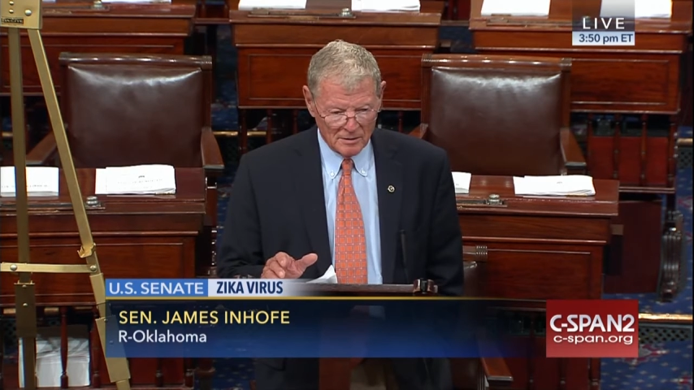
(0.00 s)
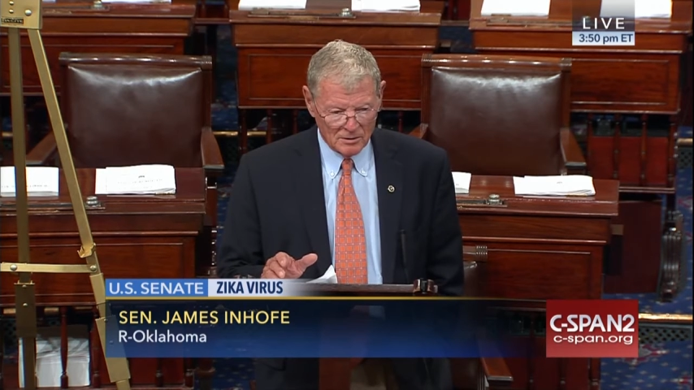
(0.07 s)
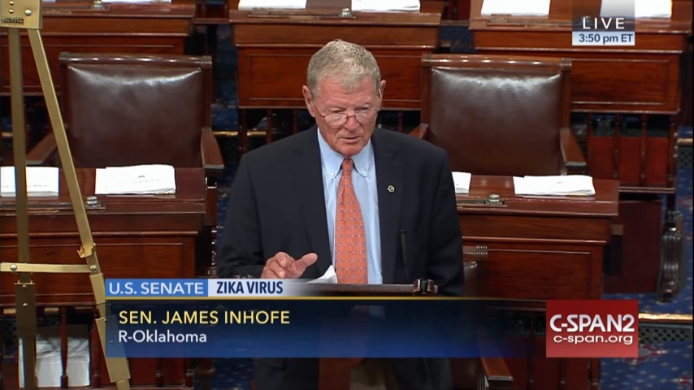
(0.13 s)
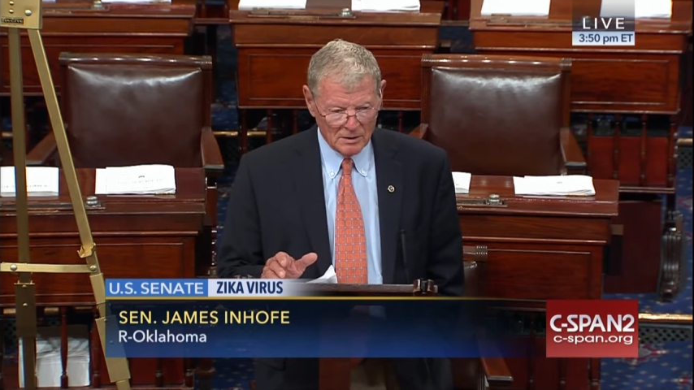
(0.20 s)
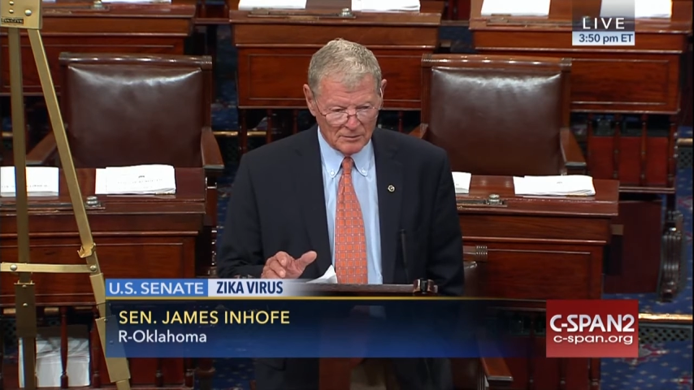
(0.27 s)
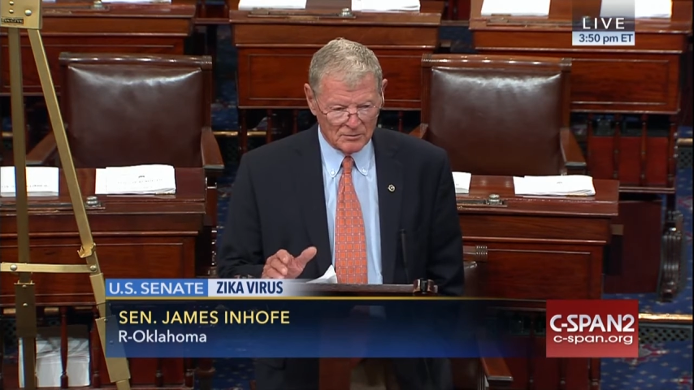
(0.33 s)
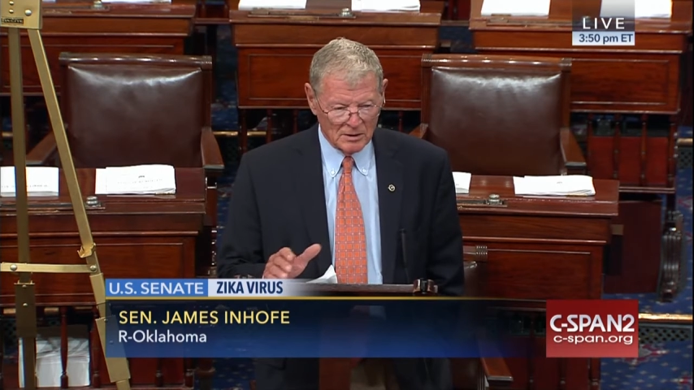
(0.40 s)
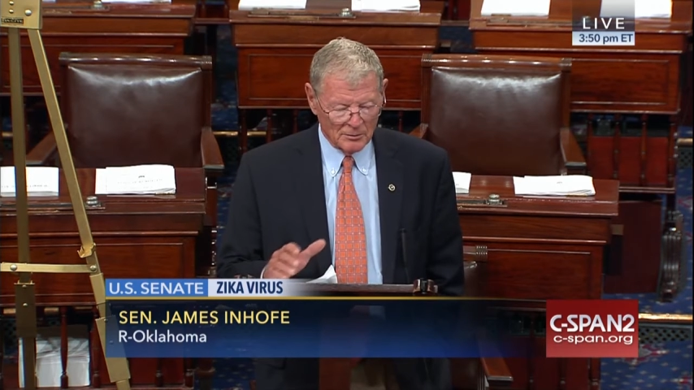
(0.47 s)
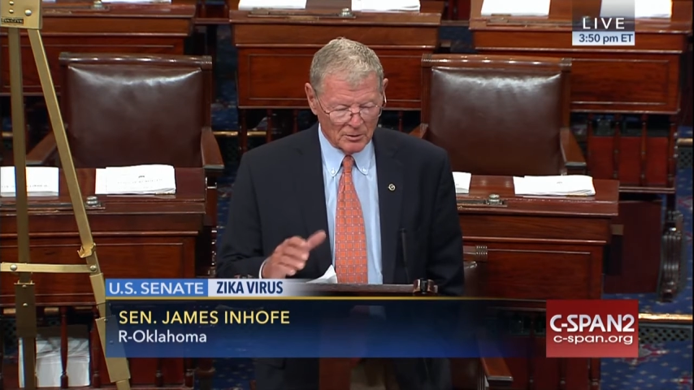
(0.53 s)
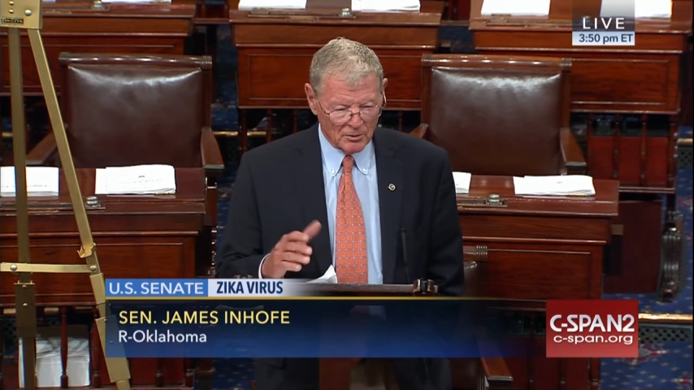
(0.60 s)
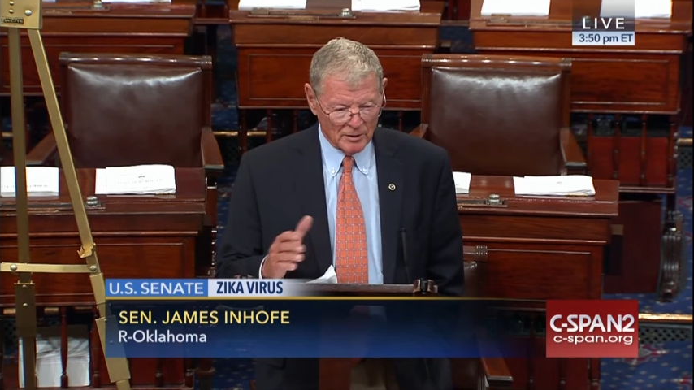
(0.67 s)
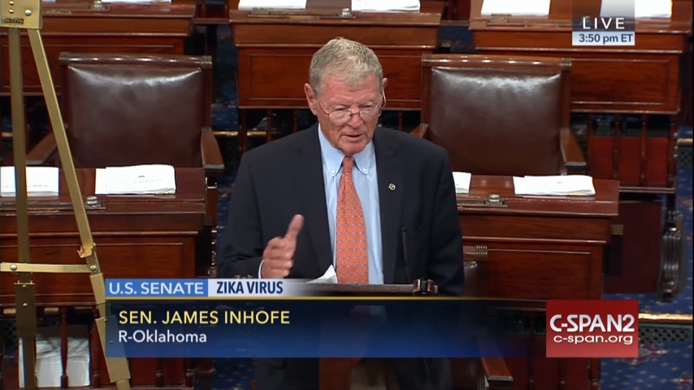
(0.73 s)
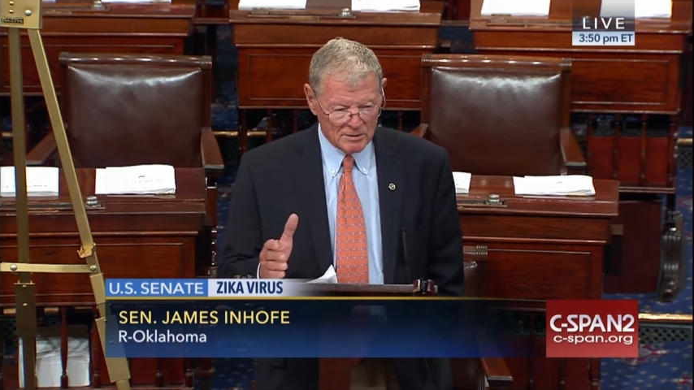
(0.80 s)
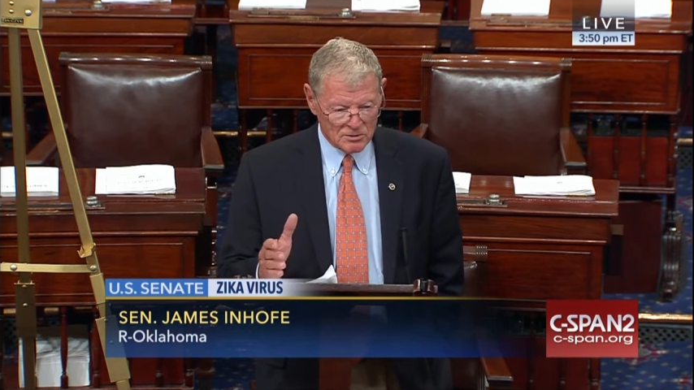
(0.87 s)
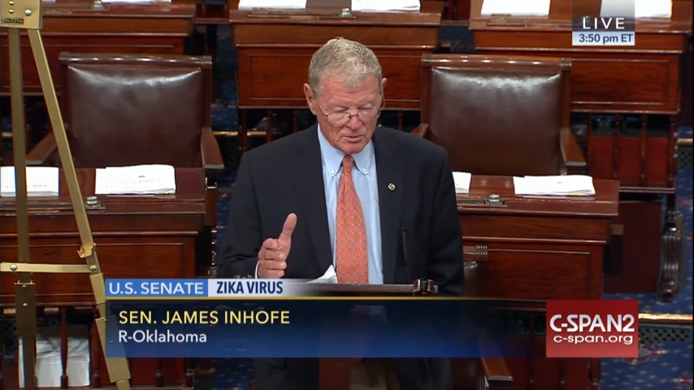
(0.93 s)
You have
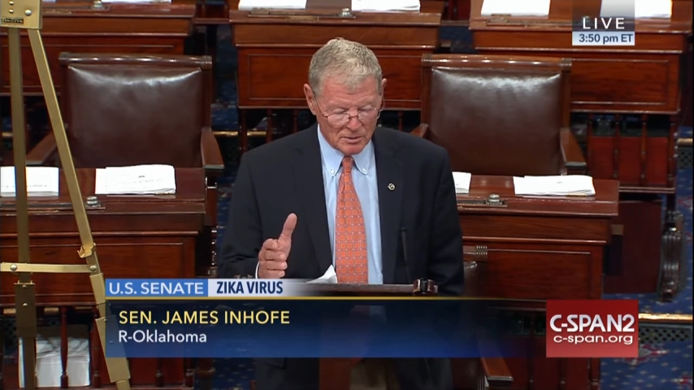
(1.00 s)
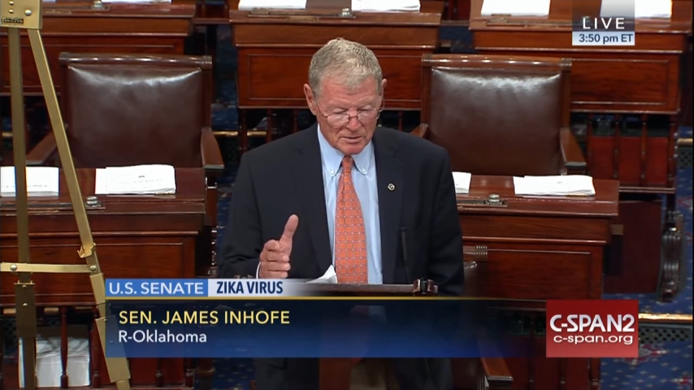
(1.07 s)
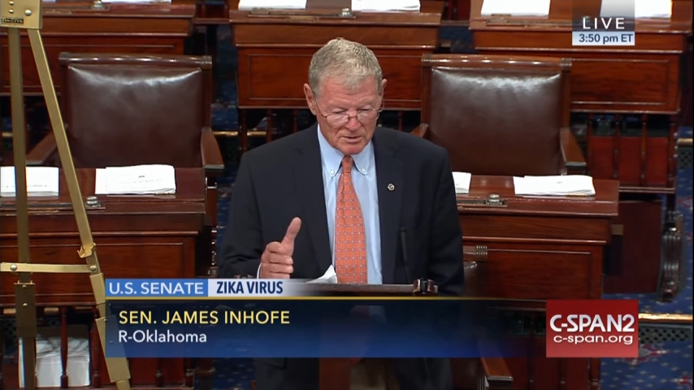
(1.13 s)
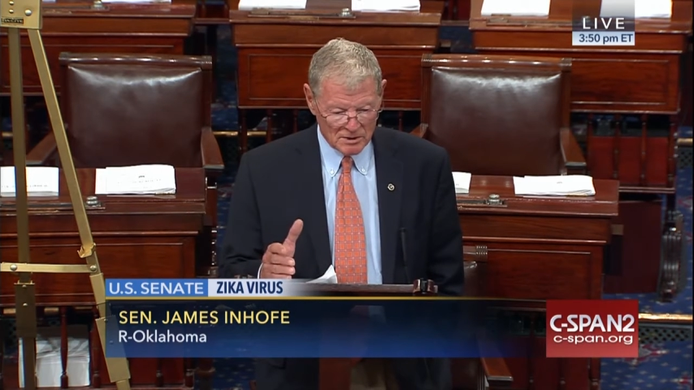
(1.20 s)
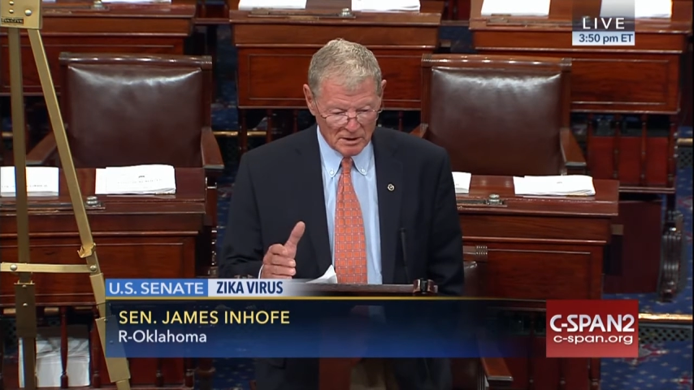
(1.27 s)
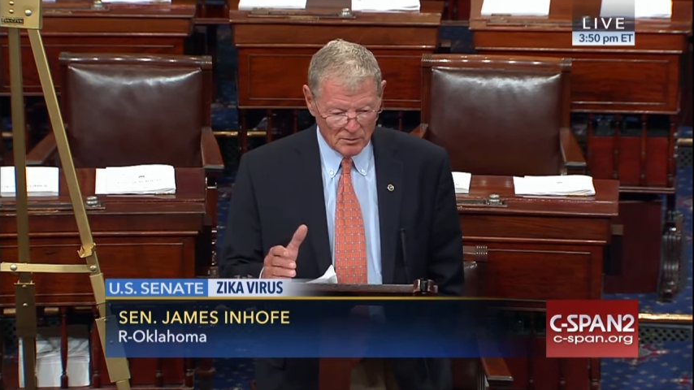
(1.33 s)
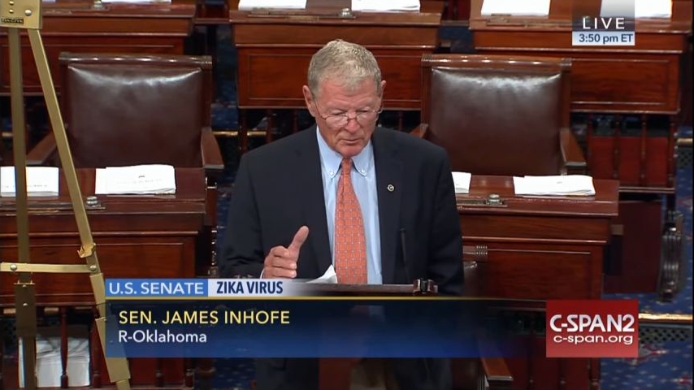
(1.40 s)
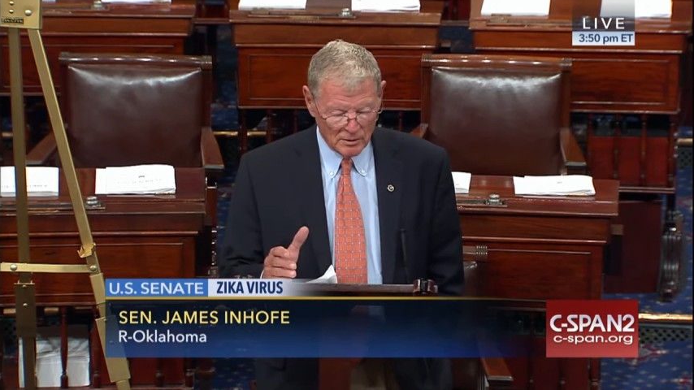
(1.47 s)
Democrats that are saying